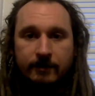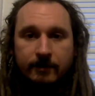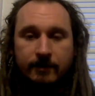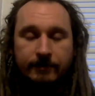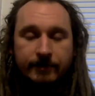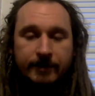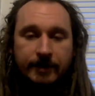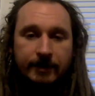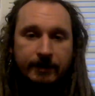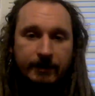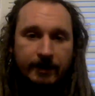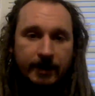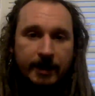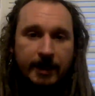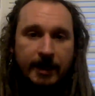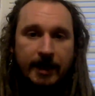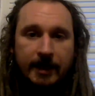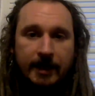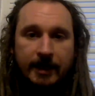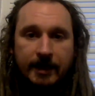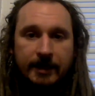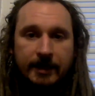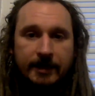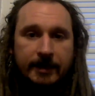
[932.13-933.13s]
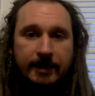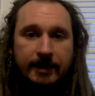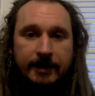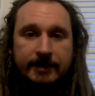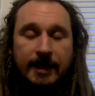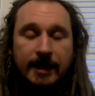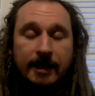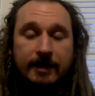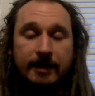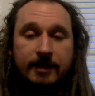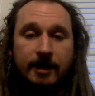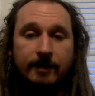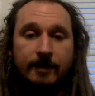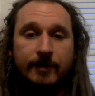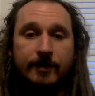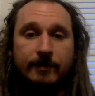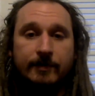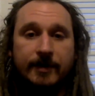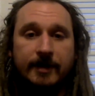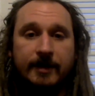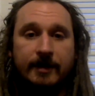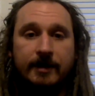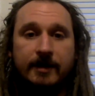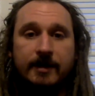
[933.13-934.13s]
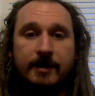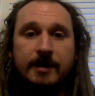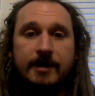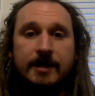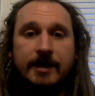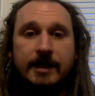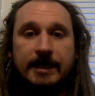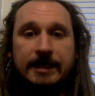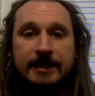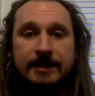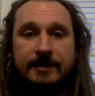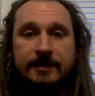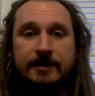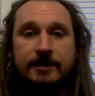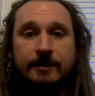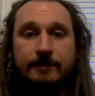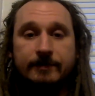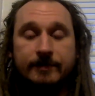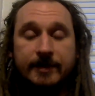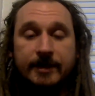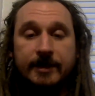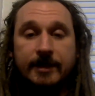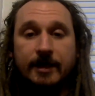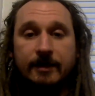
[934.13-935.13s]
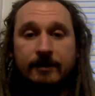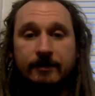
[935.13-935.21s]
I mean, I can't get an exact number, but it to me,